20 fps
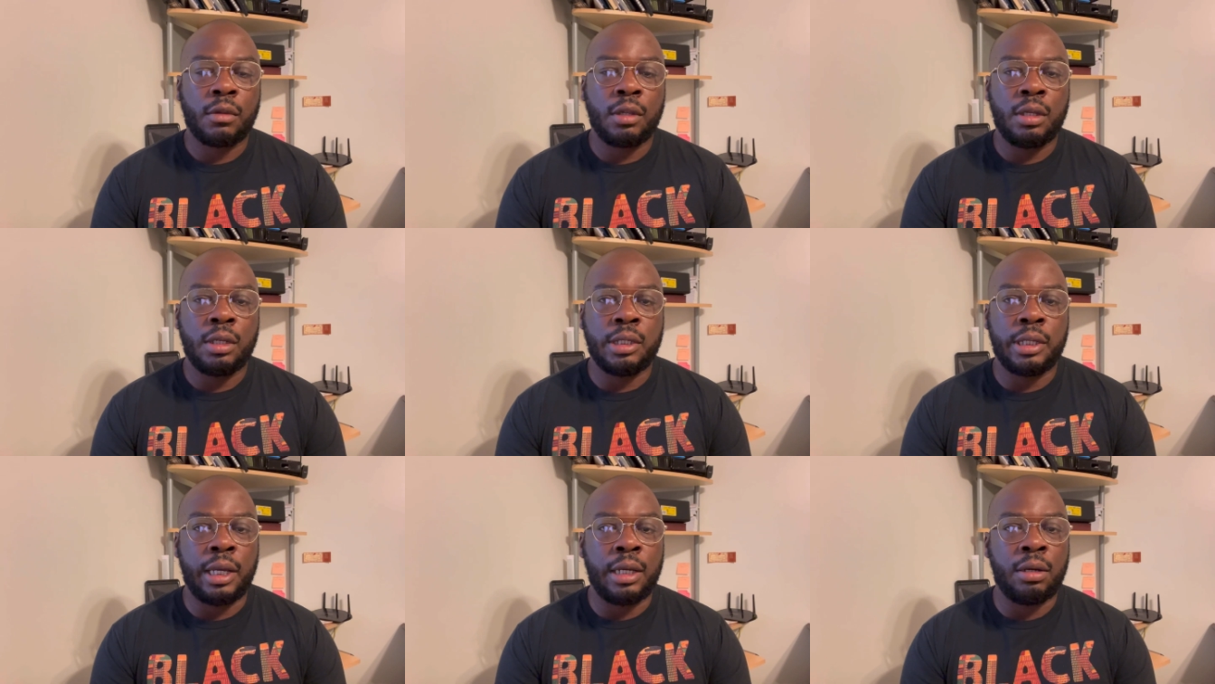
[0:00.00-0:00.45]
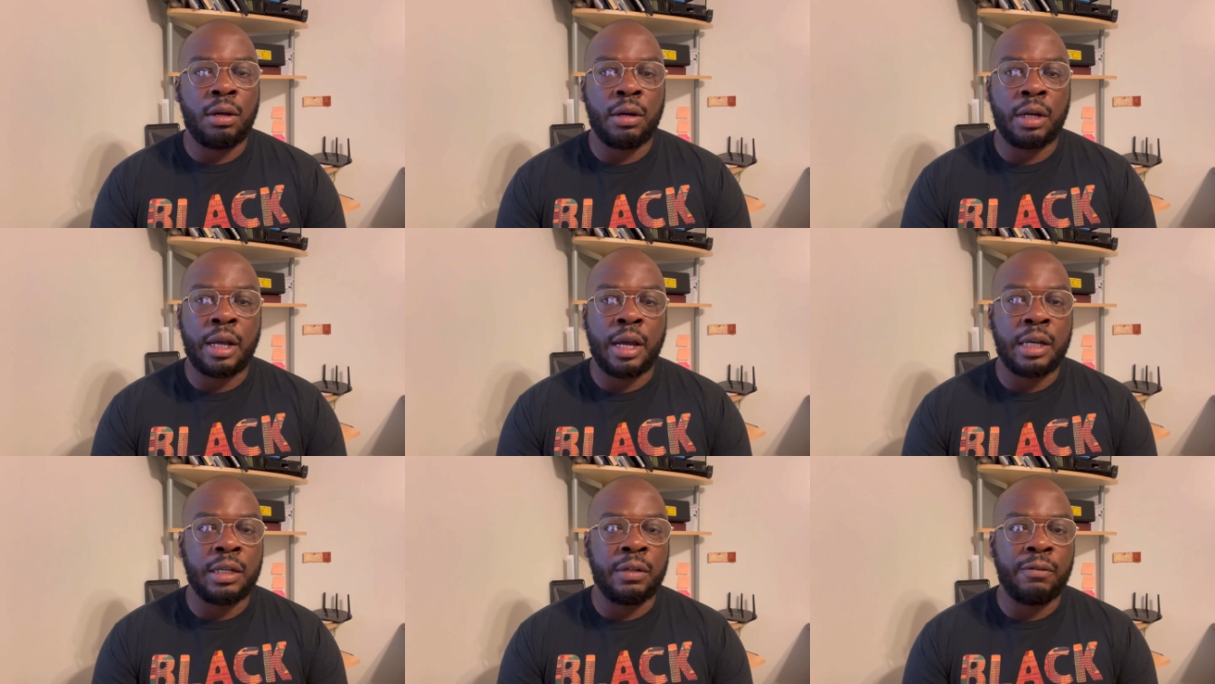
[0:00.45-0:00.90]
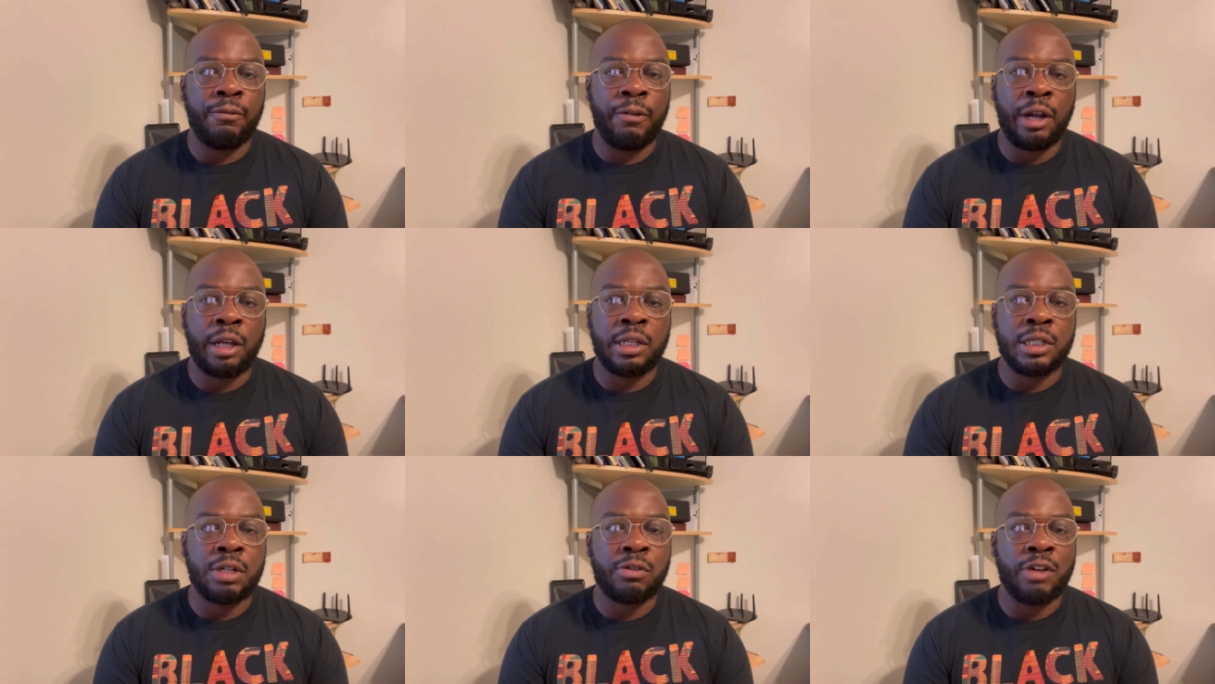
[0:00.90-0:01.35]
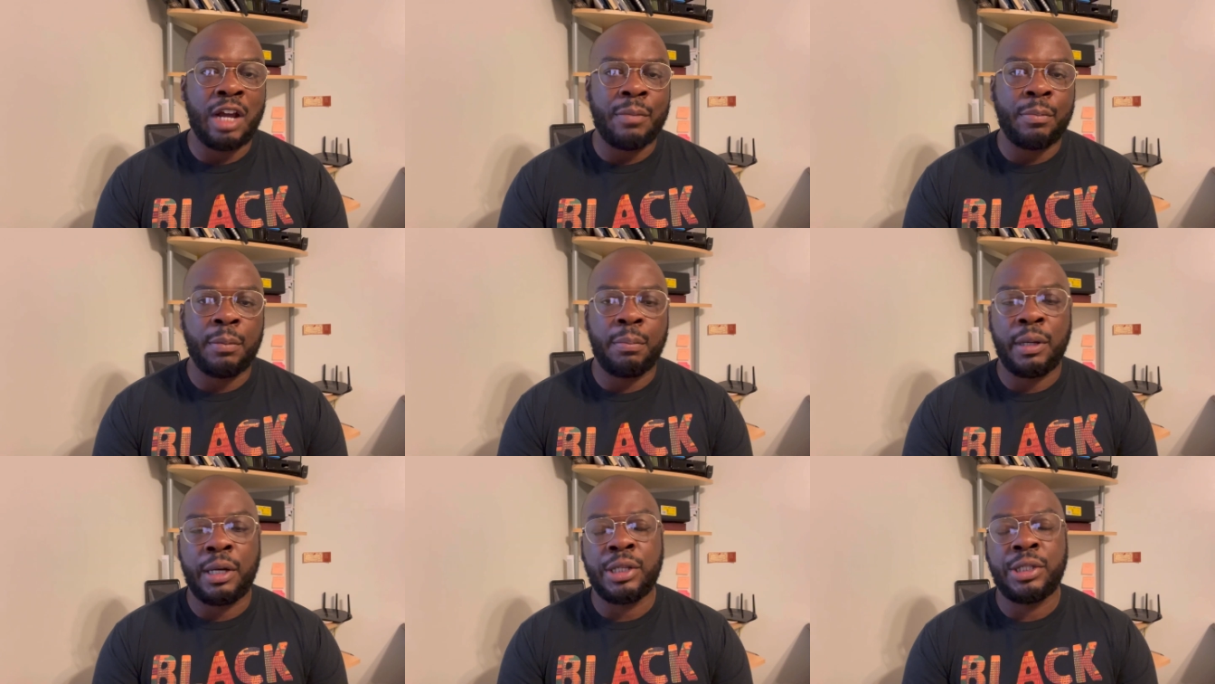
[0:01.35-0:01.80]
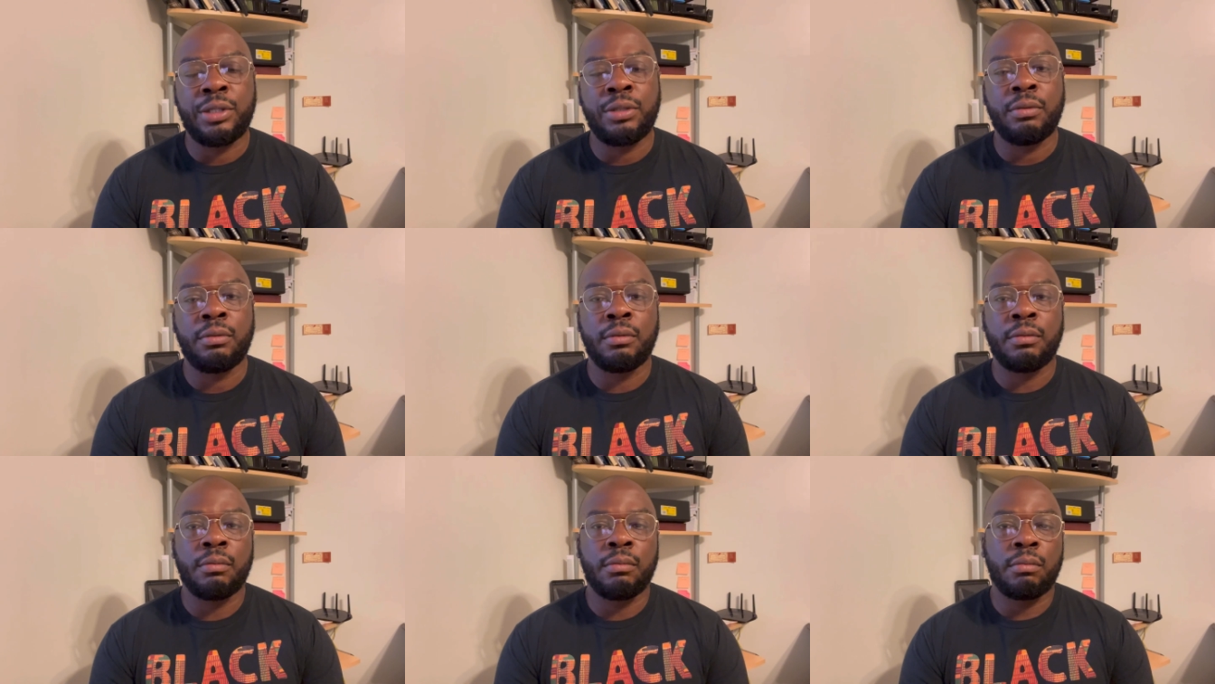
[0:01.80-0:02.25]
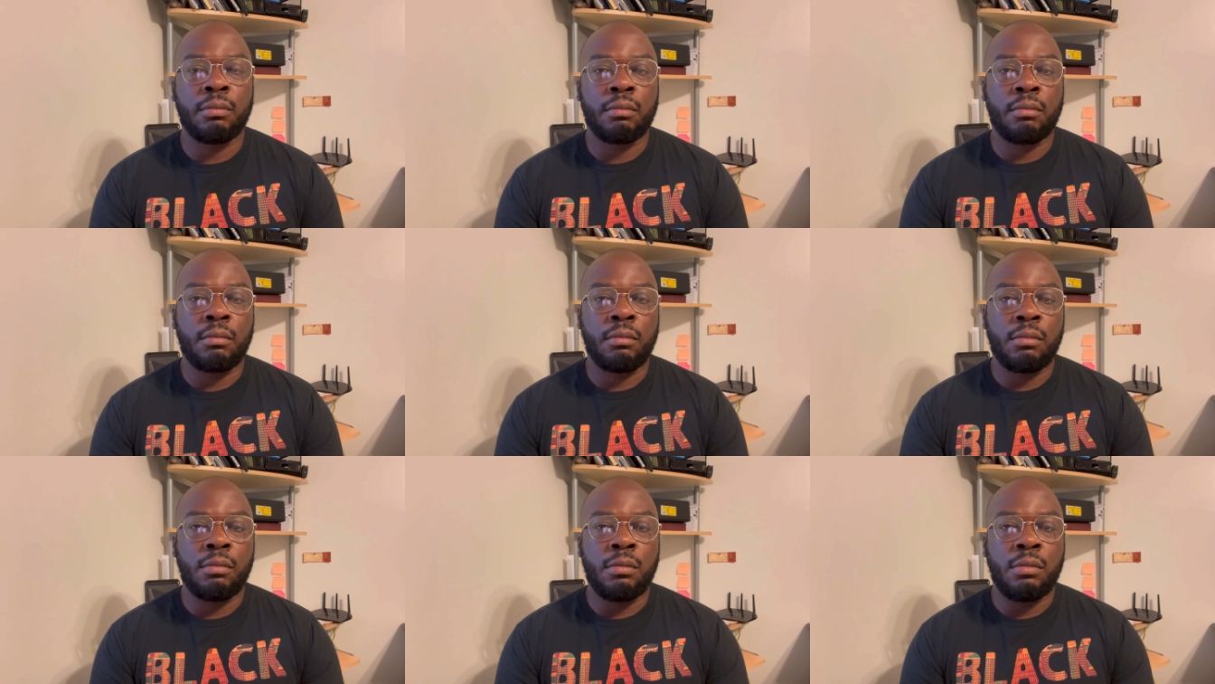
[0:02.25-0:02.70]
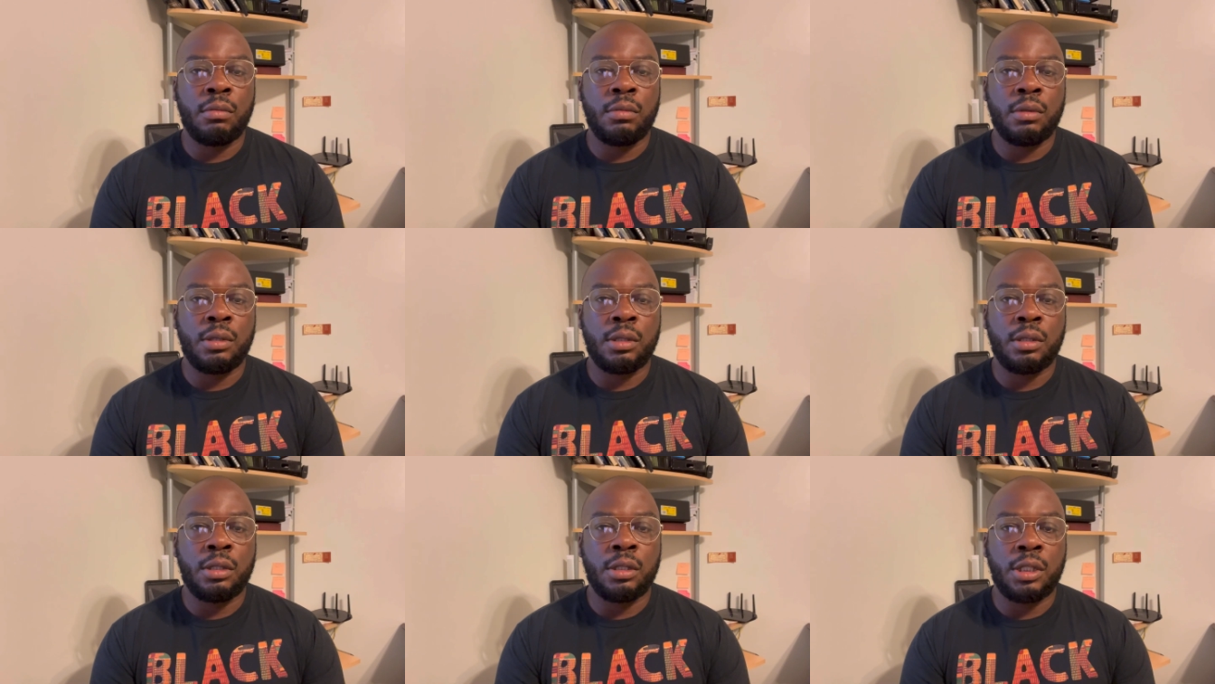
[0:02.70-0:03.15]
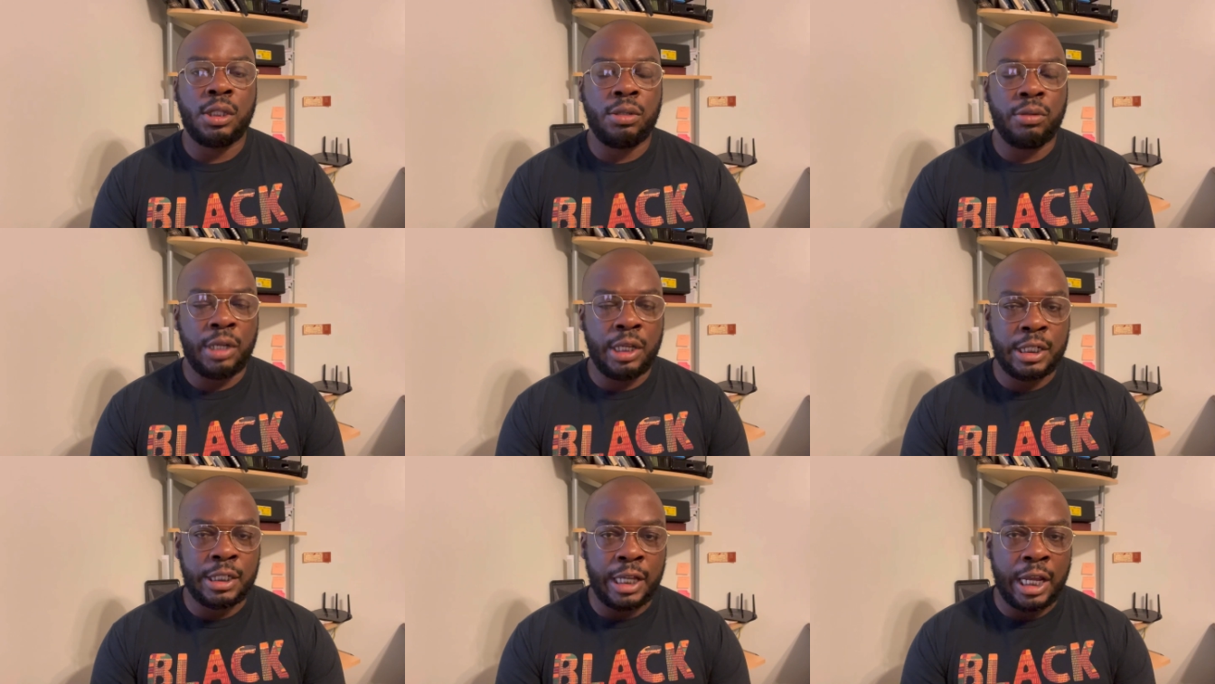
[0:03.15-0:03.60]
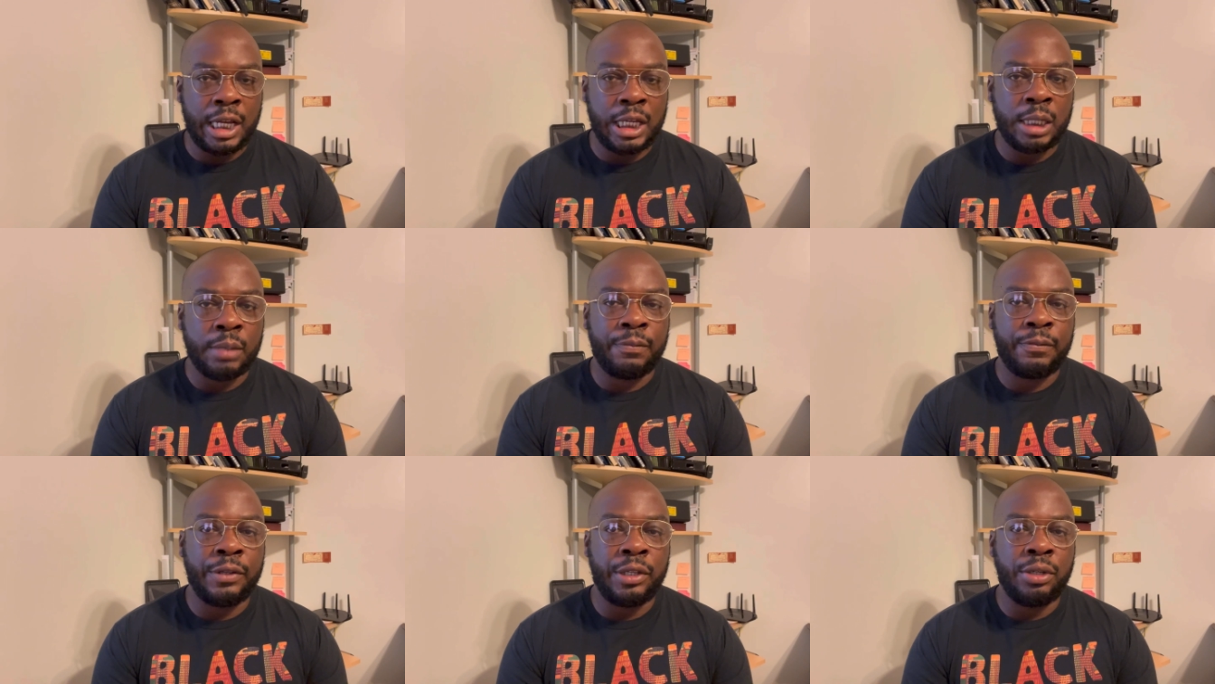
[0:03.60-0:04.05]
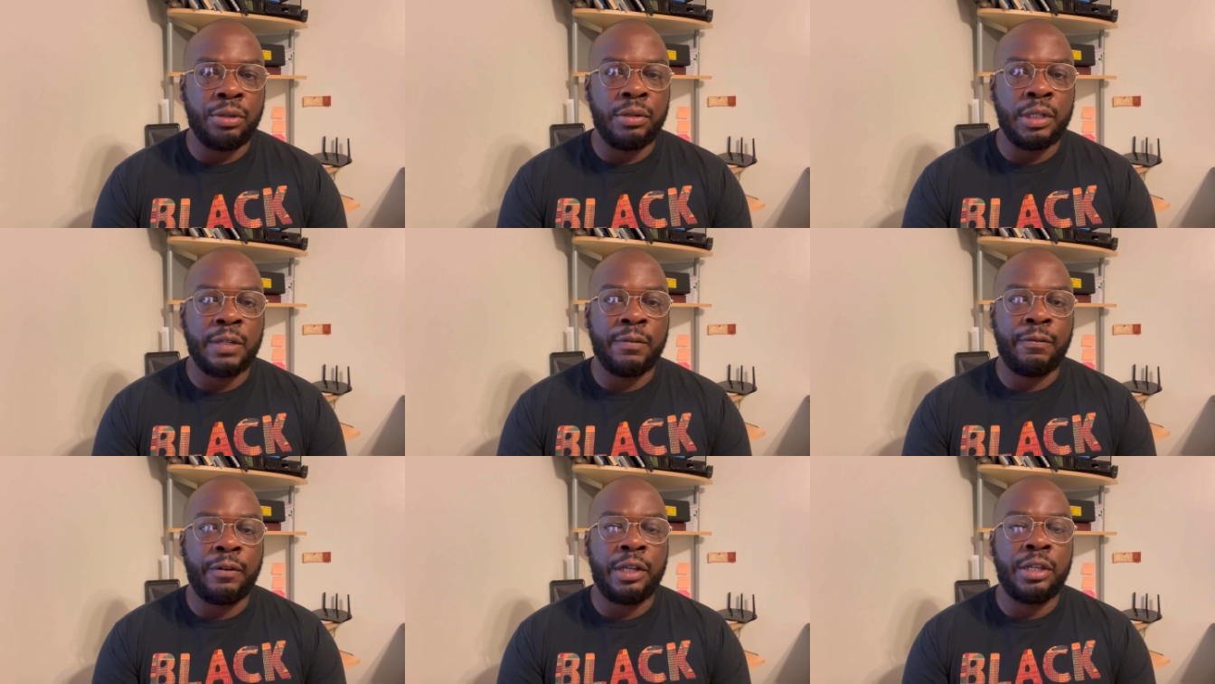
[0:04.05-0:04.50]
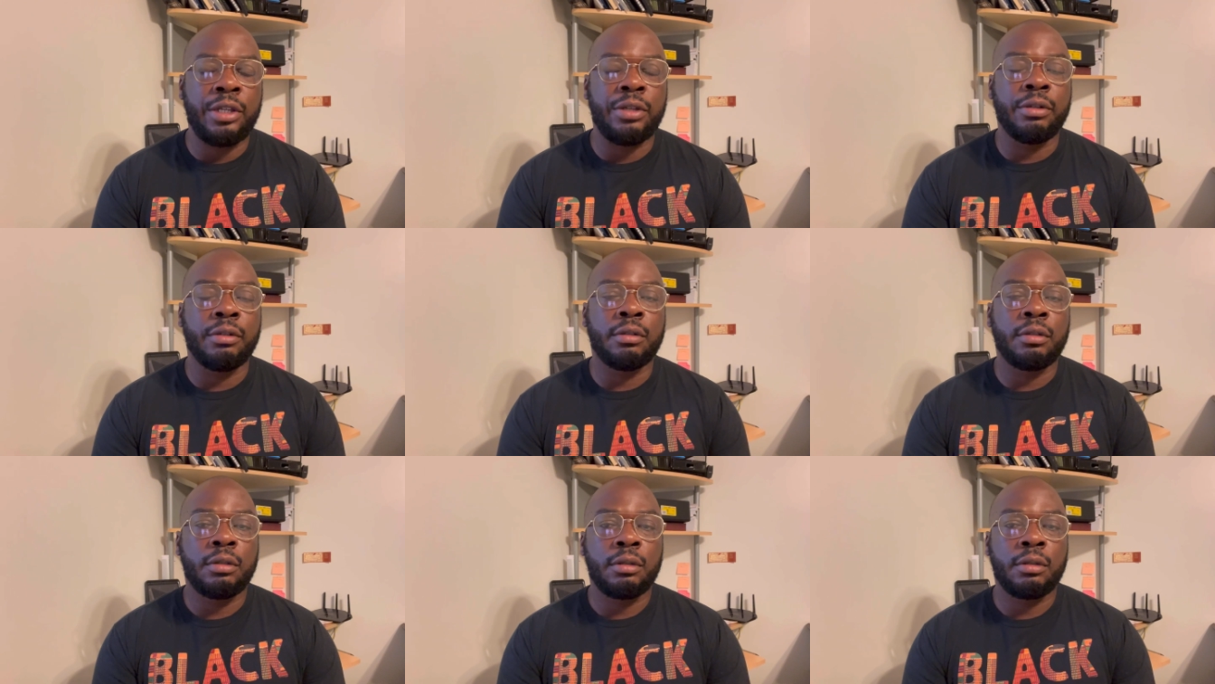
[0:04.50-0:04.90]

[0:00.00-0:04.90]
saying all kind of reckless crap about you? Do they stand up for you and defend you?